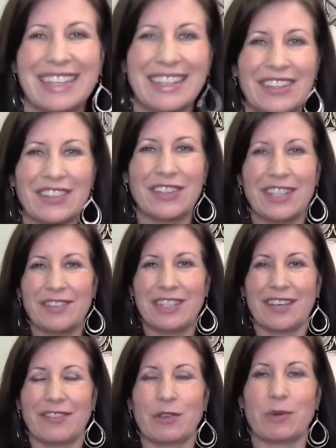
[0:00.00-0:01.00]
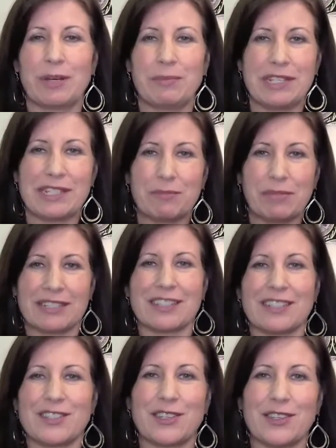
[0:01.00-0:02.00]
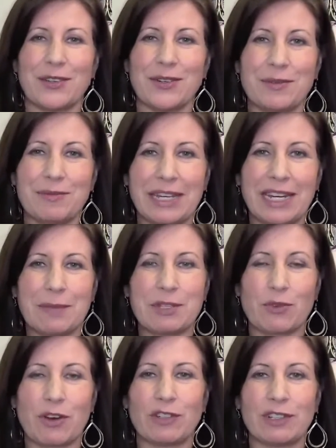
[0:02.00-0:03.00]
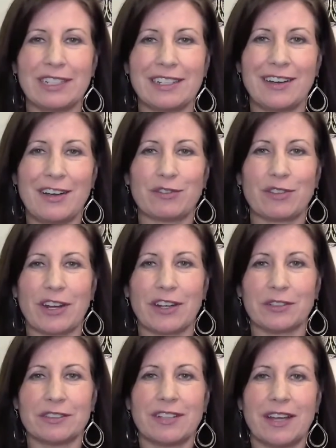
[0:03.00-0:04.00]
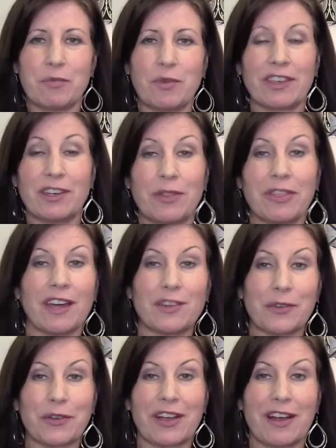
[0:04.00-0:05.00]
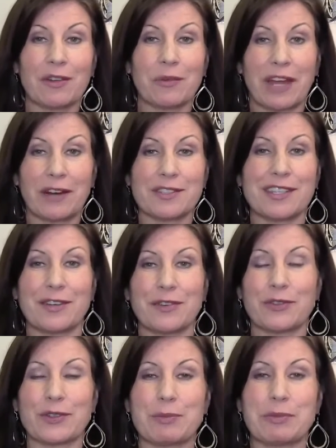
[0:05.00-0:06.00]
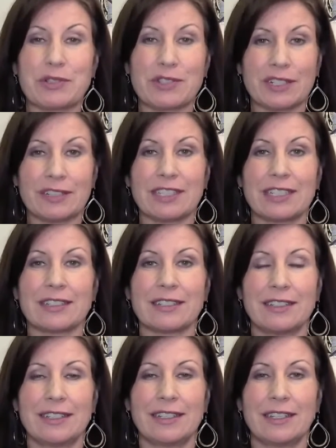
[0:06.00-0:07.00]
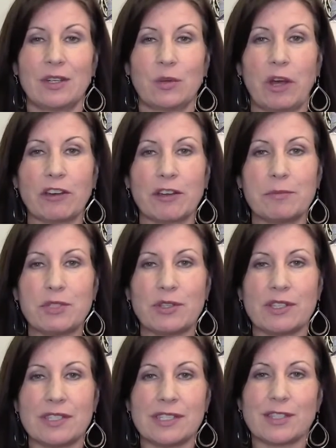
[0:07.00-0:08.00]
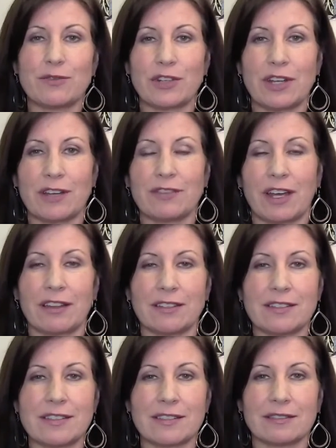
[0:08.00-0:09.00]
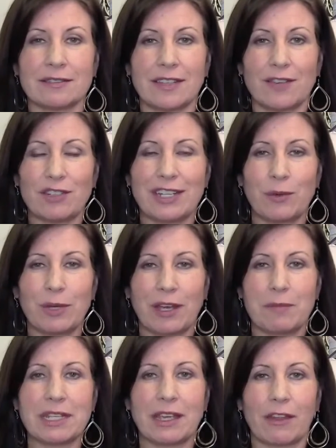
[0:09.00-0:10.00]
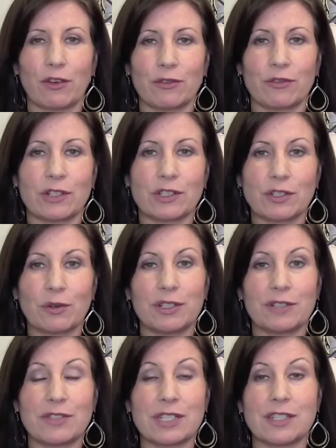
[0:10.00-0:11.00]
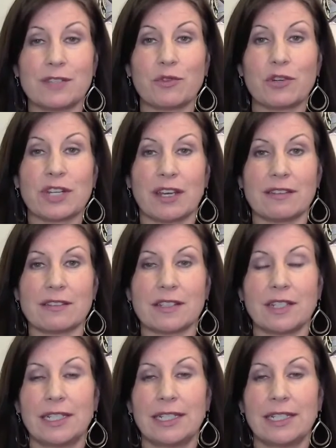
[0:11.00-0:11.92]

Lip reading: Good evening, everyone. Peace and blessings to you. My name is Reverend Leah Alvarado. I'm with New Thought Northern Colorado Center for Spiritual Living. Welcome to the season for nonviolence. Every day we come together for a total of 64 days